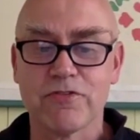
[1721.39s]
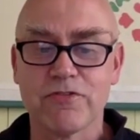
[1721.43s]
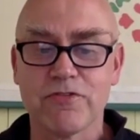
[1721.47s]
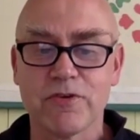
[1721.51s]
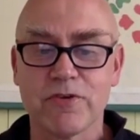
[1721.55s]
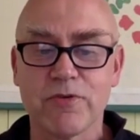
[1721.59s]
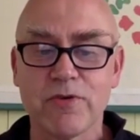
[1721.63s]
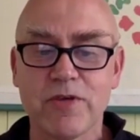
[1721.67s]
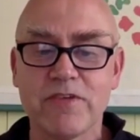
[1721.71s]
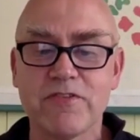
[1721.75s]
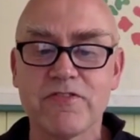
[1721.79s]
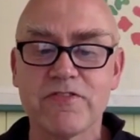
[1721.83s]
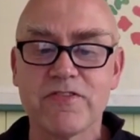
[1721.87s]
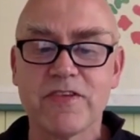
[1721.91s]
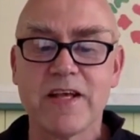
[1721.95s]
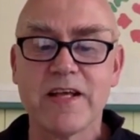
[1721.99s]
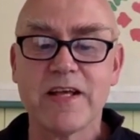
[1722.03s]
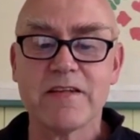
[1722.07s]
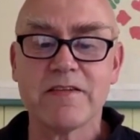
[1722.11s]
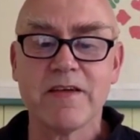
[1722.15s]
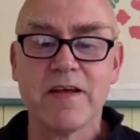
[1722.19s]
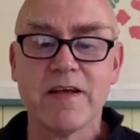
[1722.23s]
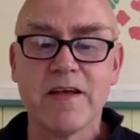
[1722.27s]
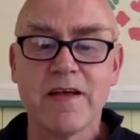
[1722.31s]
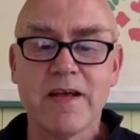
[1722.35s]
So he
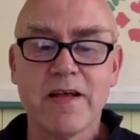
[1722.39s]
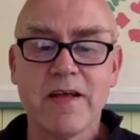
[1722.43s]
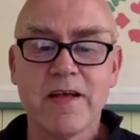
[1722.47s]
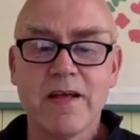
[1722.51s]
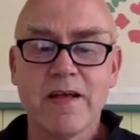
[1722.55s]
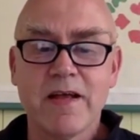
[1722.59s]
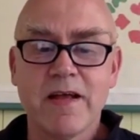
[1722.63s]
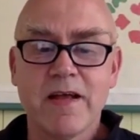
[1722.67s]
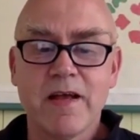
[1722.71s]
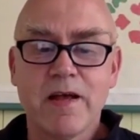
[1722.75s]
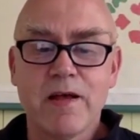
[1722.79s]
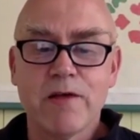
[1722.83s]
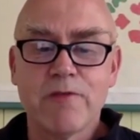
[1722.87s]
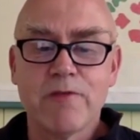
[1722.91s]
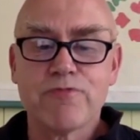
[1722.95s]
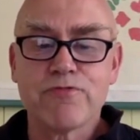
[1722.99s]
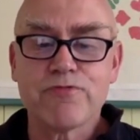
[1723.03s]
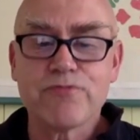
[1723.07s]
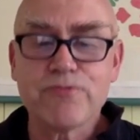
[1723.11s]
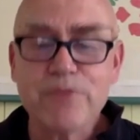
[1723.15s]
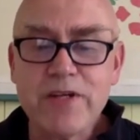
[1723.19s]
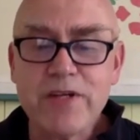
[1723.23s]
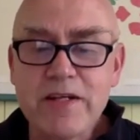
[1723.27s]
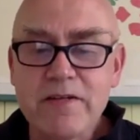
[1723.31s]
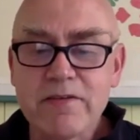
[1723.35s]
said,
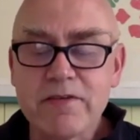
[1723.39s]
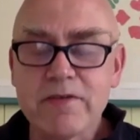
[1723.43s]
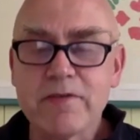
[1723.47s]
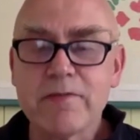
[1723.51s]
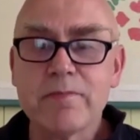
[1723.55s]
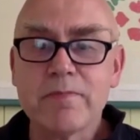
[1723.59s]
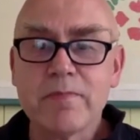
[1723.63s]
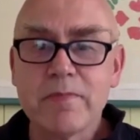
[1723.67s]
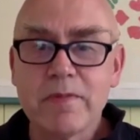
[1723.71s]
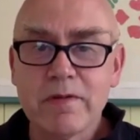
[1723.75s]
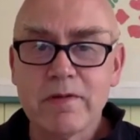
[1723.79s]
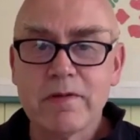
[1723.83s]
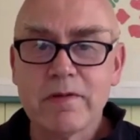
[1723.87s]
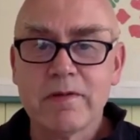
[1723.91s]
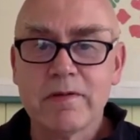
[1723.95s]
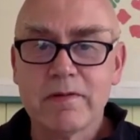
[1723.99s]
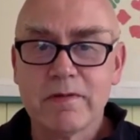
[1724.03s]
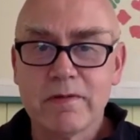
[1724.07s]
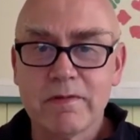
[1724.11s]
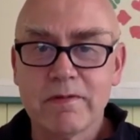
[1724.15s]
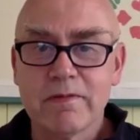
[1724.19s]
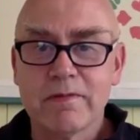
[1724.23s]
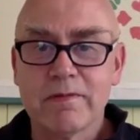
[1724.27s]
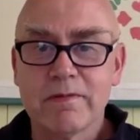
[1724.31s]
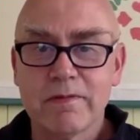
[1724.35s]
freedom
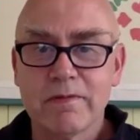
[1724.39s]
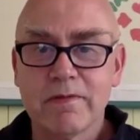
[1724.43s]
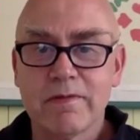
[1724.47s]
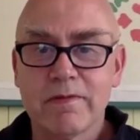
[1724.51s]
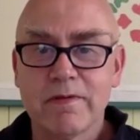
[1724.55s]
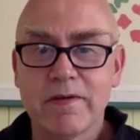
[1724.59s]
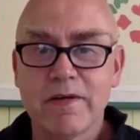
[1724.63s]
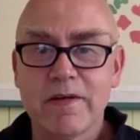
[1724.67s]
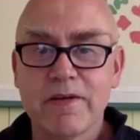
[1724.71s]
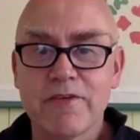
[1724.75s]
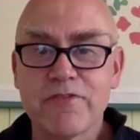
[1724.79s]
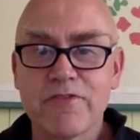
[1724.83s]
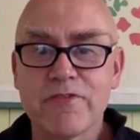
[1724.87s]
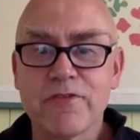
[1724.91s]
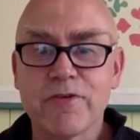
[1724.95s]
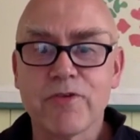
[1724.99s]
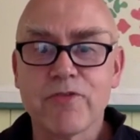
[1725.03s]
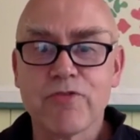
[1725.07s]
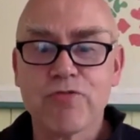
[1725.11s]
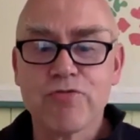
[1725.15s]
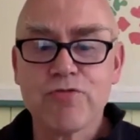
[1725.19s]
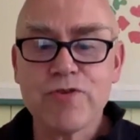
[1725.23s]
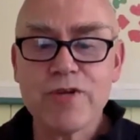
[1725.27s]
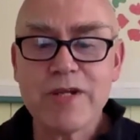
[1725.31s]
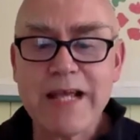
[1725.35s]
is the
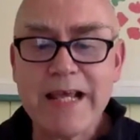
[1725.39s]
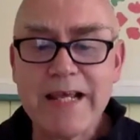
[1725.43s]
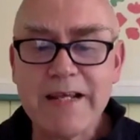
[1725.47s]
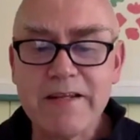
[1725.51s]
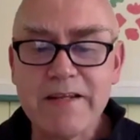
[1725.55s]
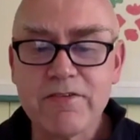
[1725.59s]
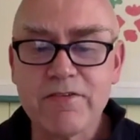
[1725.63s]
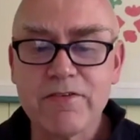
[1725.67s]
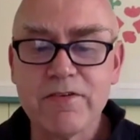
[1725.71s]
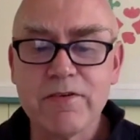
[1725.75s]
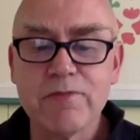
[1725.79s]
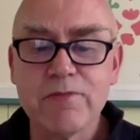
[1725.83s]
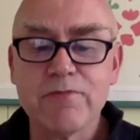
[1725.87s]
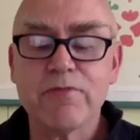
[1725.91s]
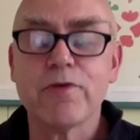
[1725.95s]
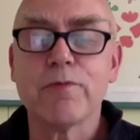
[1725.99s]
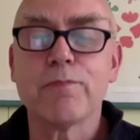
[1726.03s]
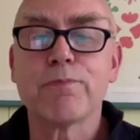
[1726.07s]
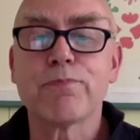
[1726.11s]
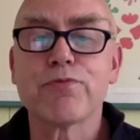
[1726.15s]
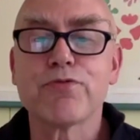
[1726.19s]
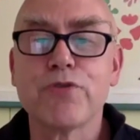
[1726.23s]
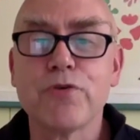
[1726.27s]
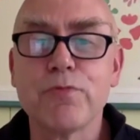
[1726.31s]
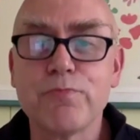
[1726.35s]
creative
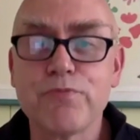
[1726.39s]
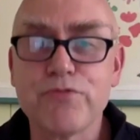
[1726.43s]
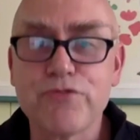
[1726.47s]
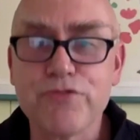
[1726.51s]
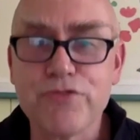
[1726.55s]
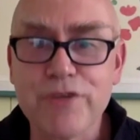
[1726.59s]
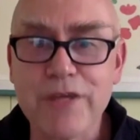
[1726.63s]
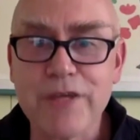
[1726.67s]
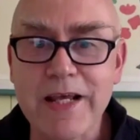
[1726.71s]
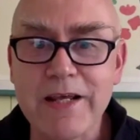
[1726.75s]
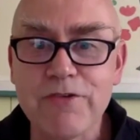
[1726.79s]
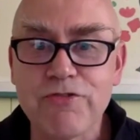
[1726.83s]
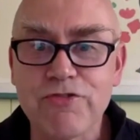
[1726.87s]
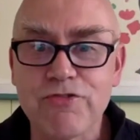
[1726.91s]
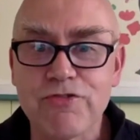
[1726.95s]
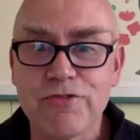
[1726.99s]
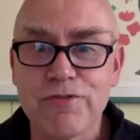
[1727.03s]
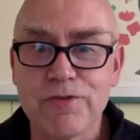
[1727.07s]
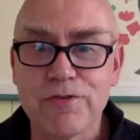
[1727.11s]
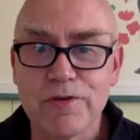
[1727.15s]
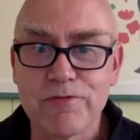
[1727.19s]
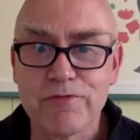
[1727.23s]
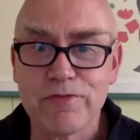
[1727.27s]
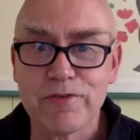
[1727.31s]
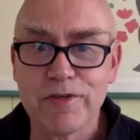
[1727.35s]

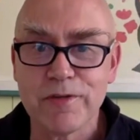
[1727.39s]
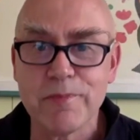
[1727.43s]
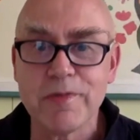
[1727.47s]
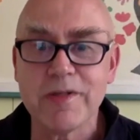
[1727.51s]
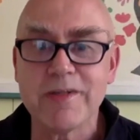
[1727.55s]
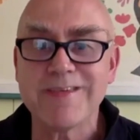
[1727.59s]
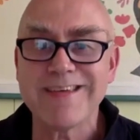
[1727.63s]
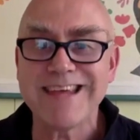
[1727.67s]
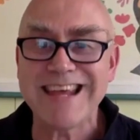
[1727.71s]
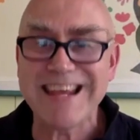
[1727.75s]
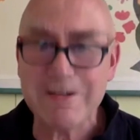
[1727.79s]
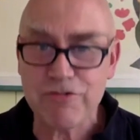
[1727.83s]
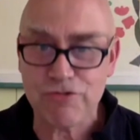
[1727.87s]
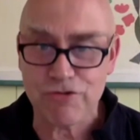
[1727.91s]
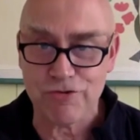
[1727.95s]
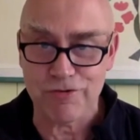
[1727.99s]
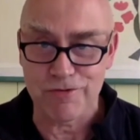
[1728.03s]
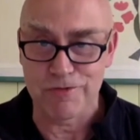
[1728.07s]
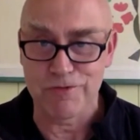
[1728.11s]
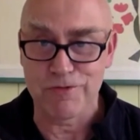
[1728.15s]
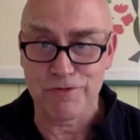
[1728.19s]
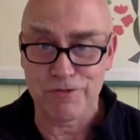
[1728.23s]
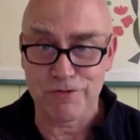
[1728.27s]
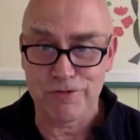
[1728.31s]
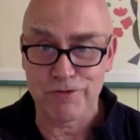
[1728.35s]
appropriation of
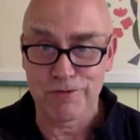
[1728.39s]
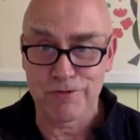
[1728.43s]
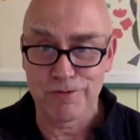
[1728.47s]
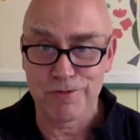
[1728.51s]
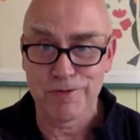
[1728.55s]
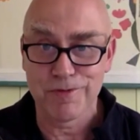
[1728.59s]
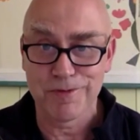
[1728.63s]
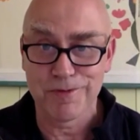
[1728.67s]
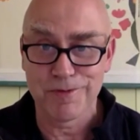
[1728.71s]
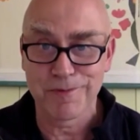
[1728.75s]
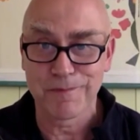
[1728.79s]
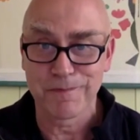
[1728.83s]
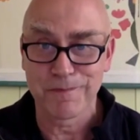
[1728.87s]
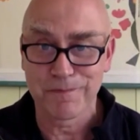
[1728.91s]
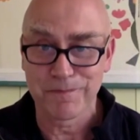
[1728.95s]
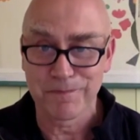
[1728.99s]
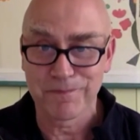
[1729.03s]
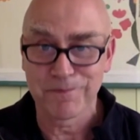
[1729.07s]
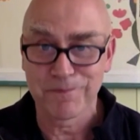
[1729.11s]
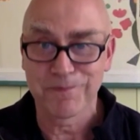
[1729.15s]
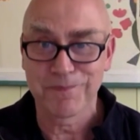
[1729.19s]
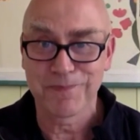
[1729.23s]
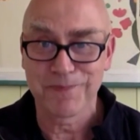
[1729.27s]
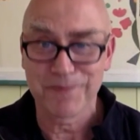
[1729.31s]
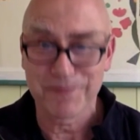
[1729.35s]
limitations.
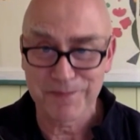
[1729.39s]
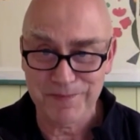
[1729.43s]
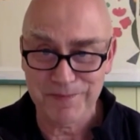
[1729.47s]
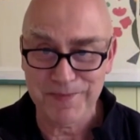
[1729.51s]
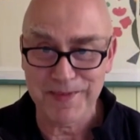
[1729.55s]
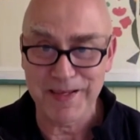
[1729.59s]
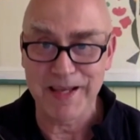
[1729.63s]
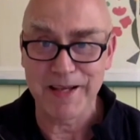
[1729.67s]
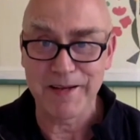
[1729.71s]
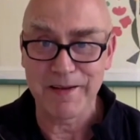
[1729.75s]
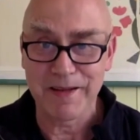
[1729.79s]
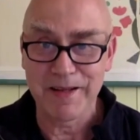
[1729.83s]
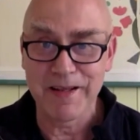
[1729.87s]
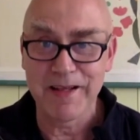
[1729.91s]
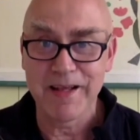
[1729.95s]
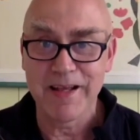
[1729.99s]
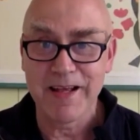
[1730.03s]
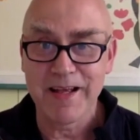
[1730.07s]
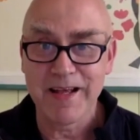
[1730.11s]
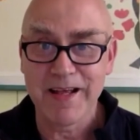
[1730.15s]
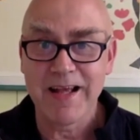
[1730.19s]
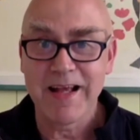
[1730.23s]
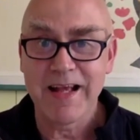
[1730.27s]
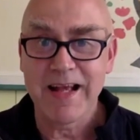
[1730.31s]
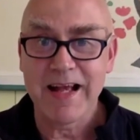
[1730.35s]
Okay?
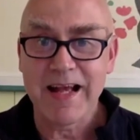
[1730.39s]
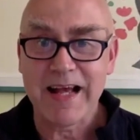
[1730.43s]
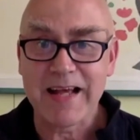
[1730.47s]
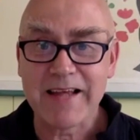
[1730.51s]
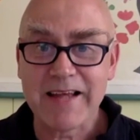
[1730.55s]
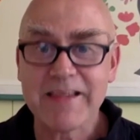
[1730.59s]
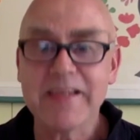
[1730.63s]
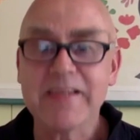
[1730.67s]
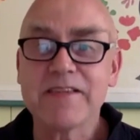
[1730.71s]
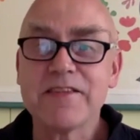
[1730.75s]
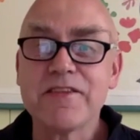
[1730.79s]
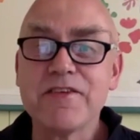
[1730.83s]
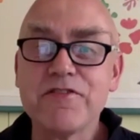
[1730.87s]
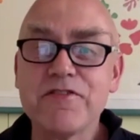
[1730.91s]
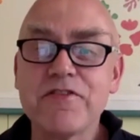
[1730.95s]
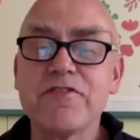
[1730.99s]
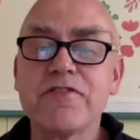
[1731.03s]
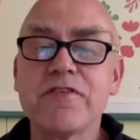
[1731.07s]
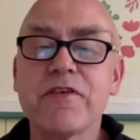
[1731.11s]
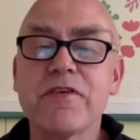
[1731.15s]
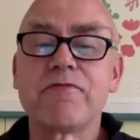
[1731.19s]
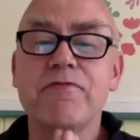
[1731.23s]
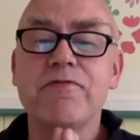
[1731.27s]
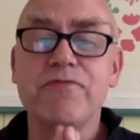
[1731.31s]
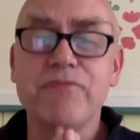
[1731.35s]
I think this
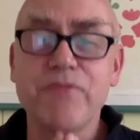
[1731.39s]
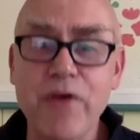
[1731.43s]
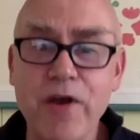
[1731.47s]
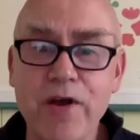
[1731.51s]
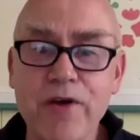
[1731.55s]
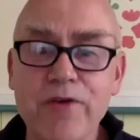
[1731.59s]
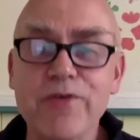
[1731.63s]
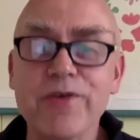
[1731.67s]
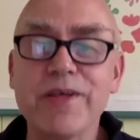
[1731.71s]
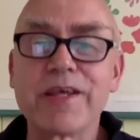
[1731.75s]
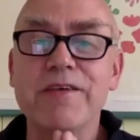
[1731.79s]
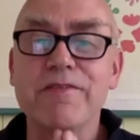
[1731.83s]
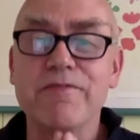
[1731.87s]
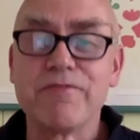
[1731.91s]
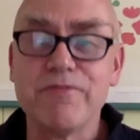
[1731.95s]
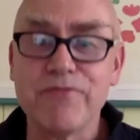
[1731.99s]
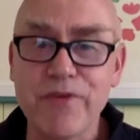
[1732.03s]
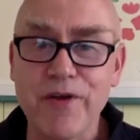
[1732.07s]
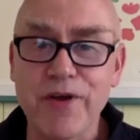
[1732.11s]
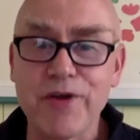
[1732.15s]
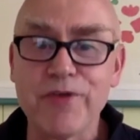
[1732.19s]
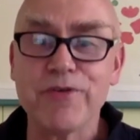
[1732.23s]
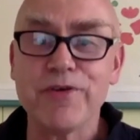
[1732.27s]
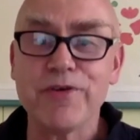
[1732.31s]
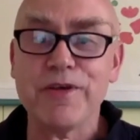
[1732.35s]
is a very,
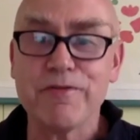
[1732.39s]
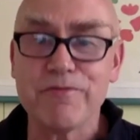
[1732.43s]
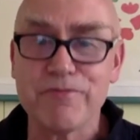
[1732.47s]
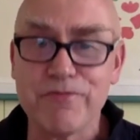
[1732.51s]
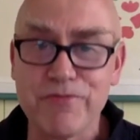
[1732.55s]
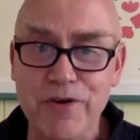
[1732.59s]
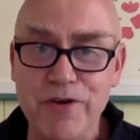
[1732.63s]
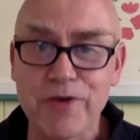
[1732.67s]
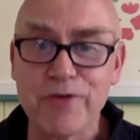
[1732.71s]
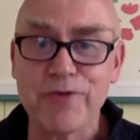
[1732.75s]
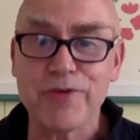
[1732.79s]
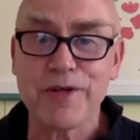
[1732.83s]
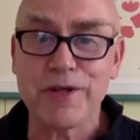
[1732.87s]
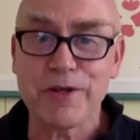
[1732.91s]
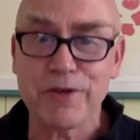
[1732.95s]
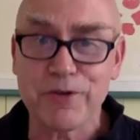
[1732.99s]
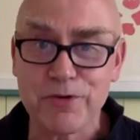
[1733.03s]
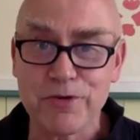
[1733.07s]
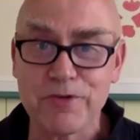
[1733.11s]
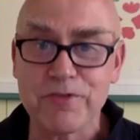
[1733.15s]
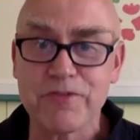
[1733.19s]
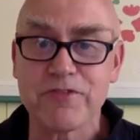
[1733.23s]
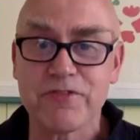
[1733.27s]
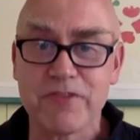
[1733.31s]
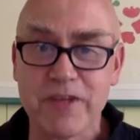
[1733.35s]
very, very
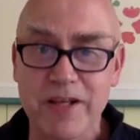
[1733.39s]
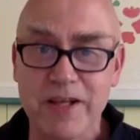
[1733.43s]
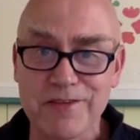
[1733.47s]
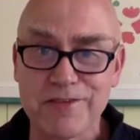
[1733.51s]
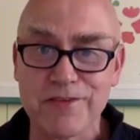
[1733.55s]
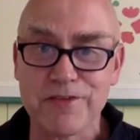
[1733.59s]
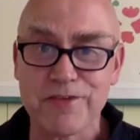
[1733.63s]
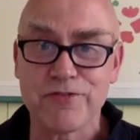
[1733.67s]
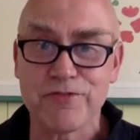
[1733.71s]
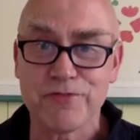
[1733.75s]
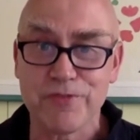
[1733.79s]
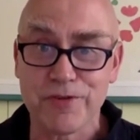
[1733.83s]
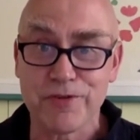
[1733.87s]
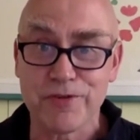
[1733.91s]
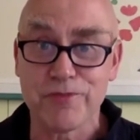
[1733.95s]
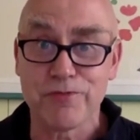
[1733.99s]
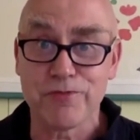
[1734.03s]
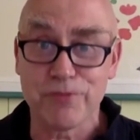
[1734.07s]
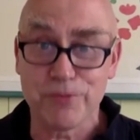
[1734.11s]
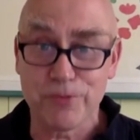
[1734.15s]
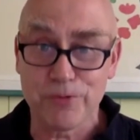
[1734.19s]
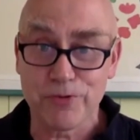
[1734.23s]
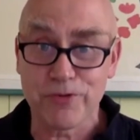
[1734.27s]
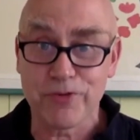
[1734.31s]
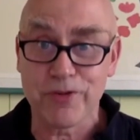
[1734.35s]
good sentence for the
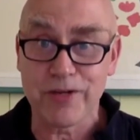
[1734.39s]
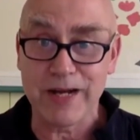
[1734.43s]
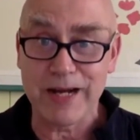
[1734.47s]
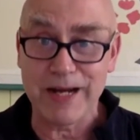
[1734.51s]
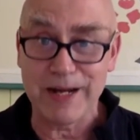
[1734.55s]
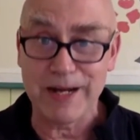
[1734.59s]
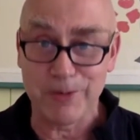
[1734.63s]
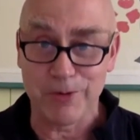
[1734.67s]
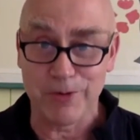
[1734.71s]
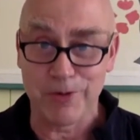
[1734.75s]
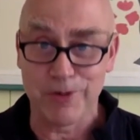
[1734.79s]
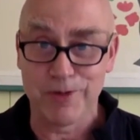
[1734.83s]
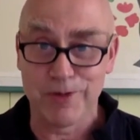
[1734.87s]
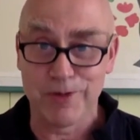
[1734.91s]
4th hour.